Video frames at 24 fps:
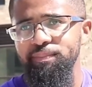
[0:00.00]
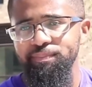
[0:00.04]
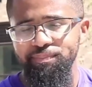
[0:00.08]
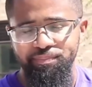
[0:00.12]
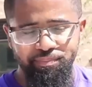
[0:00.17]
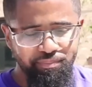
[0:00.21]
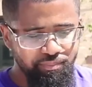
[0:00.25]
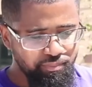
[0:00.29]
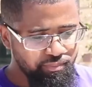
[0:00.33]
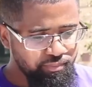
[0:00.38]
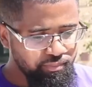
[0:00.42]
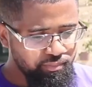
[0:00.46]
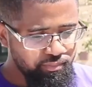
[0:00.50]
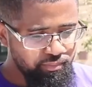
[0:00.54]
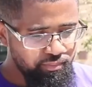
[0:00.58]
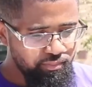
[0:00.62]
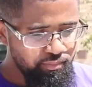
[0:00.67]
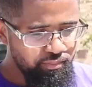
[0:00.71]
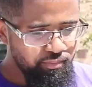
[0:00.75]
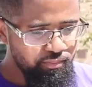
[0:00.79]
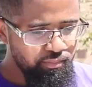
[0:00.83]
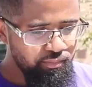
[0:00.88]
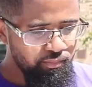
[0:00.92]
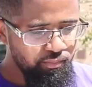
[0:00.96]

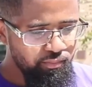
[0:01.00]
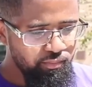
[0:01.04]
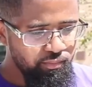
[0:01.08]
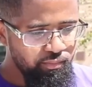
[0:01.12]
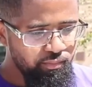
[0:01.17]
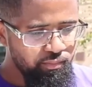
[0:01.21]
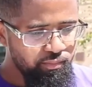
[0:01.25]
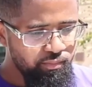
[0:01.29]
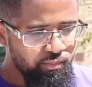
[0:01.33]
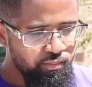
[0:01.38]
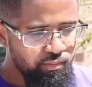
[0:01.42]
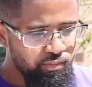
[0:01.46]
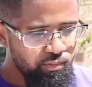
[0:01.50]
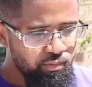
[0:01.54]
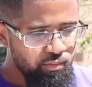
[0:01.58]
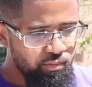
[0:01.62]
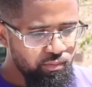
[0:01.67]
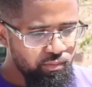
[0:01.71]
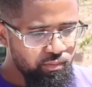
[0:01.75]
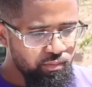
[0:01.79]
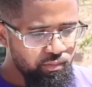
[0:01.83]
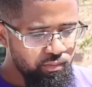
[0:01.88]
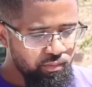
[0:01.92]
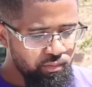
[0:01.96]

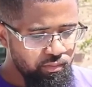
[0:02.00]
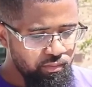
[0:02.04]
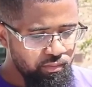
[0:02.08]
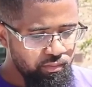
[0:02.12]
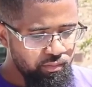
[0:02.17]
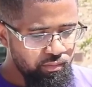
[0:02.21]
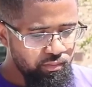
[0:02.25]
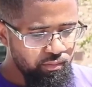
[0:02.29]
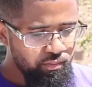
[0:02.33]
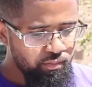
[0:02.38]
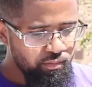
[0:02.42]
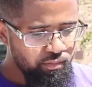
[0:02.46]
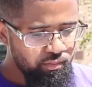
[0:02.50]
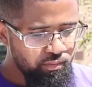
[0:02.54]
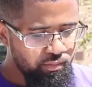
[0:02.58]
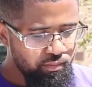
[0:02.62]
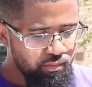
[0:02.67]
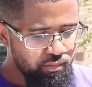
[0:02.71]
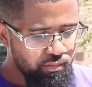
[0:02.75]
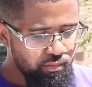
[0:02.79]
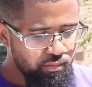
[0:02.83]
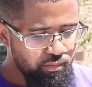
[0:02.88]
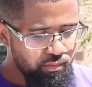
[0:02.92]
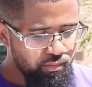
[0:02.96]

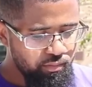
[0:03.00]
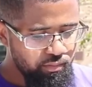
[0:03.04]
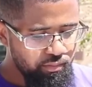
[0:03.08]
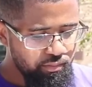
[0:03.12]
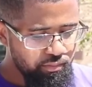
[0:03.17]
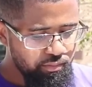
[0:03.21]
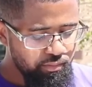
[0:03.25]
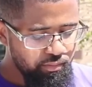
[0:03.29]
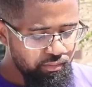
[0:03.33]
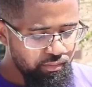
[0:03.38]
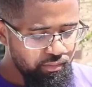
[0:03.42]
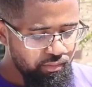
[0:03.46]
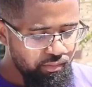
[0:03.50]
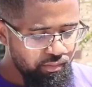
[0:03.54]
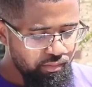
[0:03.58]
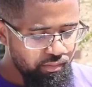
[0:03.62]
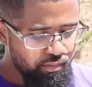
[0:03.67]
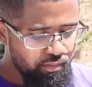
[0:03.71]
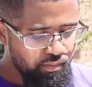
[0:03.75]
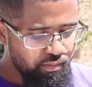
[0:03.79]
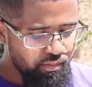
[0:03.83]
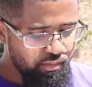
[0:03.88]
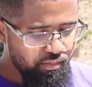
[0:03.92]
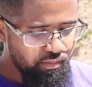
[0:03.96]

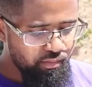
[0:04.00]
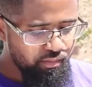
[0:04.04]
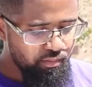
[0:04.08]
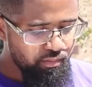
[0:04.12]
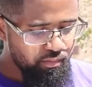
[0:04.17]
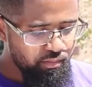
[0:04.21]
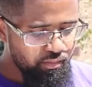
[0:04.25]
The person shown says nothing.